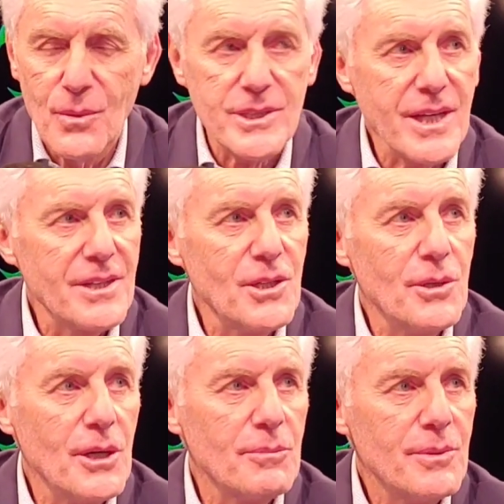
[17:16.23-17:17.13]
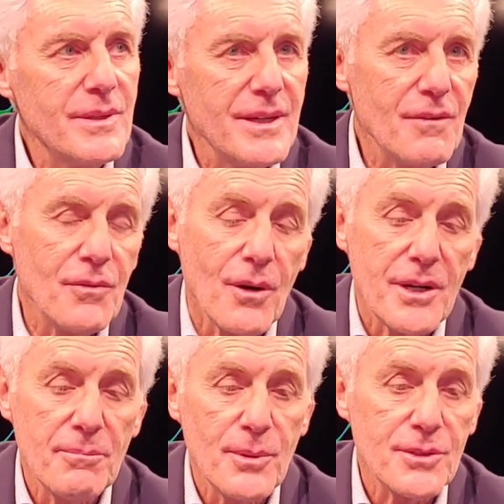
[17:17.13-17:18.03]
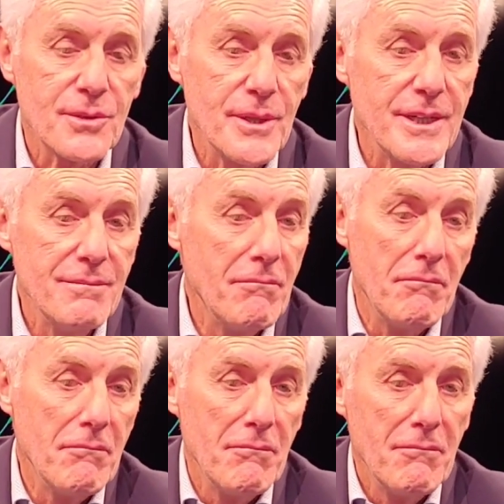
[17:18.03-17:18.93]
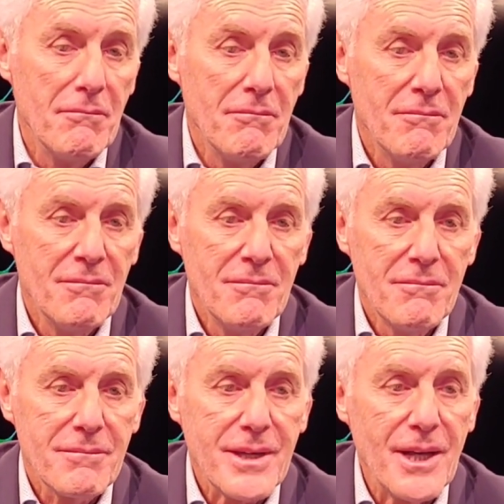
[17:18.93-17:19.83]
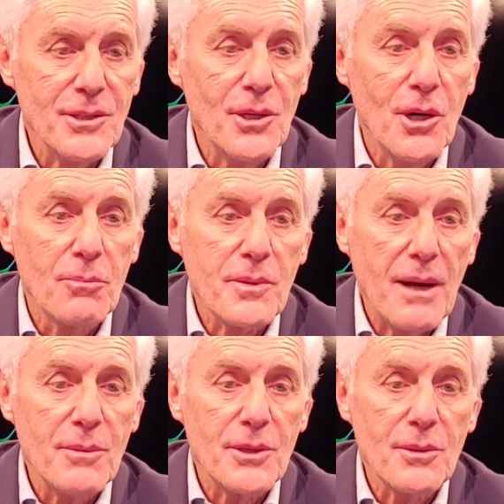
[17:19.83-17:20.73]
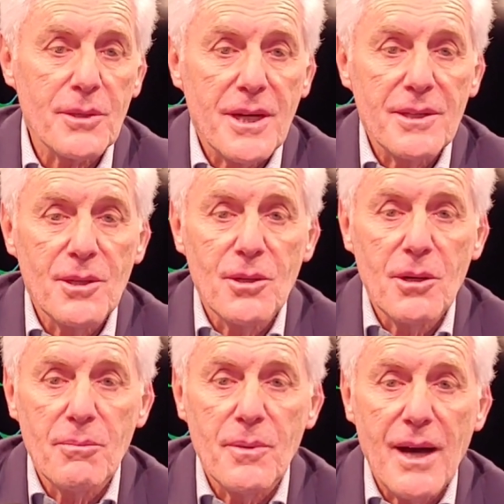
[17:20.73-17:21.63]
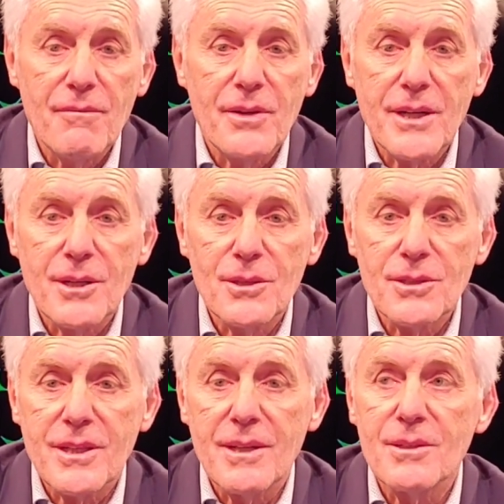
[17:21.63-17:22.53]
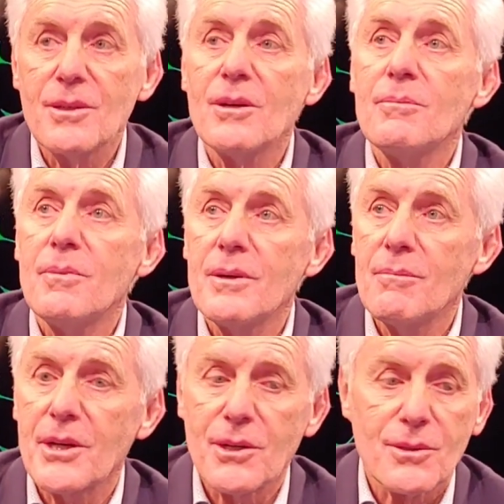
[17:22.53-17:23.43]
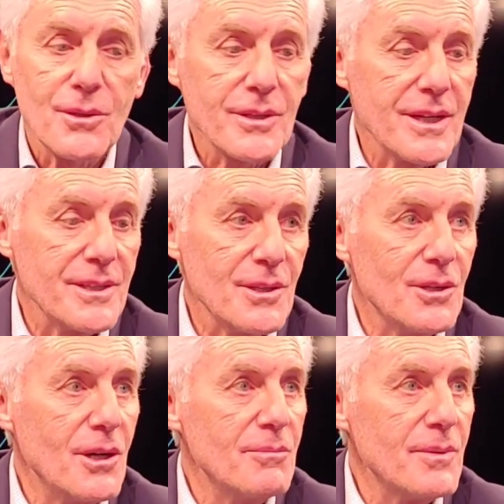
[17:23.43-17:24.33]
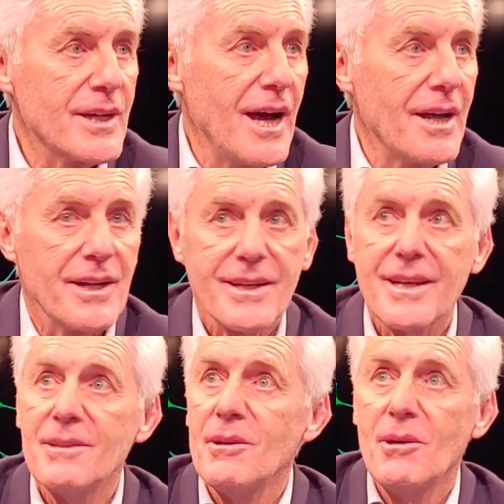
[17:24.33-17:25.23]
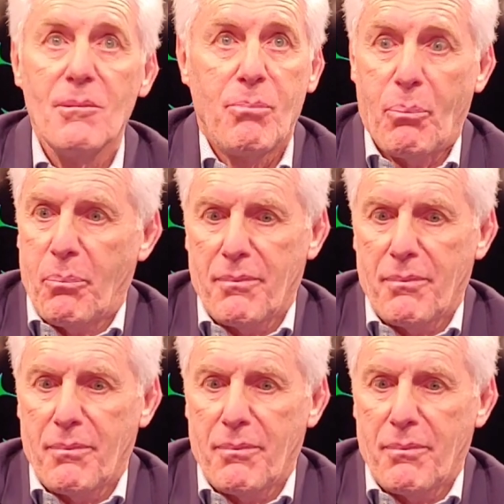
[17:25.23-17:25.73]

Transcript: what can you hope if you are in pot three? Can you hope Cameroon? Can you hope Ivory Coast? Can you hope uh, Morocco? Can you hope Ghana? Can you hope?